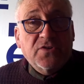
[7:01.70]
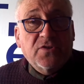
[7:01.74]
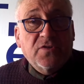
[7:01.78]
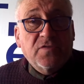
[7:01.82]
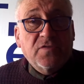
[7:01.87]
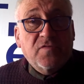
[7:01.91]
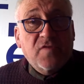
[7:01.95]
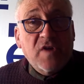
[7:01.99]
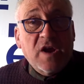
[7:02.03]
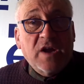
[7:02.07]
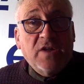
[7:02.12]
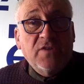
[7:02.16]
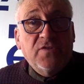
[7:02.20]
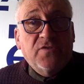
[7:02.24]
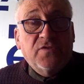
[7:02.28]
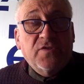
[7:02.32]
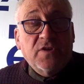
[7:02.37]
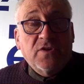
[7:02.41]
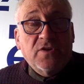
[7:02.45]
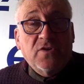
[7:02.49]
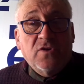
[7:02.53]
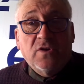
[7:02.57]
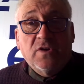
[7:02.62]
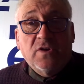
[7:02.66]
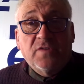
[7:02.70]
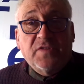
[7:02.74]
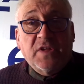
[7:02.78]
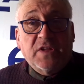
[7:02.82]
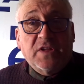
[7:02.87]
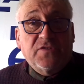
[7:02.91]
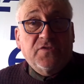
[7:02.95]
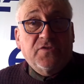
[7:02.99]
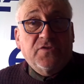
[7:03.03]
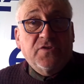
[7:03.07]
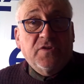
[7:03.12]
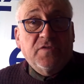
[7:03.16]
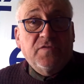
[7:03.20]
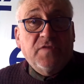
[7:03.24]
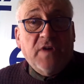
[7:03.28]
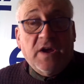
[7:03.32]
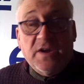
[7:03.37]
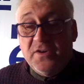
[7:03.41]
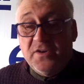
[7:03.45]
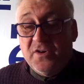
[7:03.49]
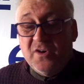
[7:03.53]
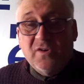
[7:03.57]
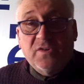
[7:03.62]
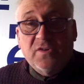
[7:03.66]
to France and all of that stuff,
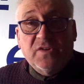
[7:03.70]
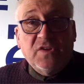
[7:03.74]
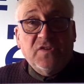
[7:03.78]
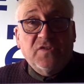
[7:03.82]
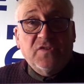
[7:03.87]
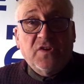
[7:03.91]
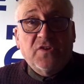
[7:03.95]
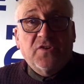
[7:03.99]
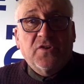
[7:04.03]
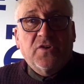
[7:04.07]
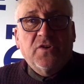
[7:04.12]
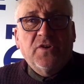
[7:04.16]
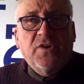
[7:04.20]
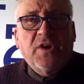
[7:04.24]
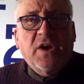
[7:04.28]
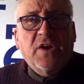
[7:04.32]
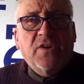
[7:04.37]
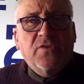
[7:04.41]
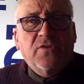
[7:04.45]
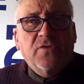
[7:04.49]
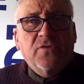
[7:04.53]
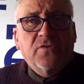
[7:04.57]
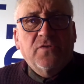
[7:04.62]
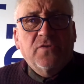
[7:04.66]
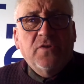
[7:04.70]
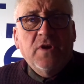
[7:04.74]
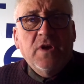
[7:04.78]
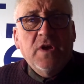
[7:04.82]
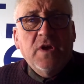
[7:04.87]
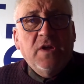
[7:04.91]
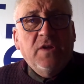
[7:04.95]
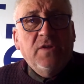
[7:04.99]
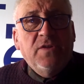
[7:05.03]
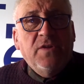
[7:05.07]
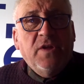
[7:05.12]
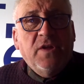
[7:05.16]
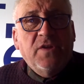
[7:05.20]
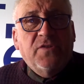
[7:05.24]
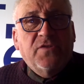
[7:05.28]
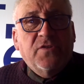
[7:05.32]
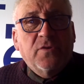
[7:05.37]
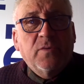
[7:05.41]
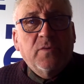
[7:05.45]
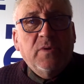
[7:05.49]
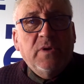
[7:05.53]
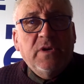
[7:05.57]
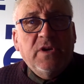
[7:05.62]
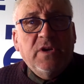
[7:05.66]
and all these interconnectors. It's a
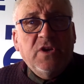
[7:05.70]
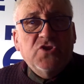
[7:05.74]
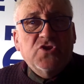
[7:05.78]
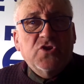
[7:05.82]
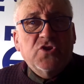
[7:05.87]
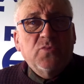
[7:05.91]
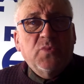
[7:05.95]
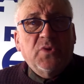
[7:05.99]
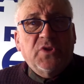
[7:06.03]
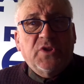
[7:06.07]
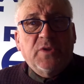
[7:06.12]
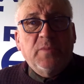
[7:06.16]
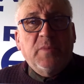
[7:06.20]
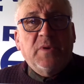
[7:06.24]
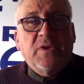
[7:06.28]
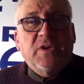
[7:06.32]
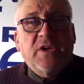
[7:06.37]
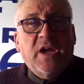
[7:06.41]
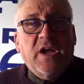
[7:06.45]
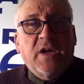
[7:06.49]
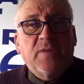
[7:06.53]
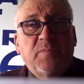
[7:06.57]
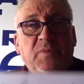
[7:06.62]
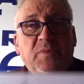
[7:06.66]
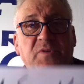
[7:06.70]
religion with them, it can't be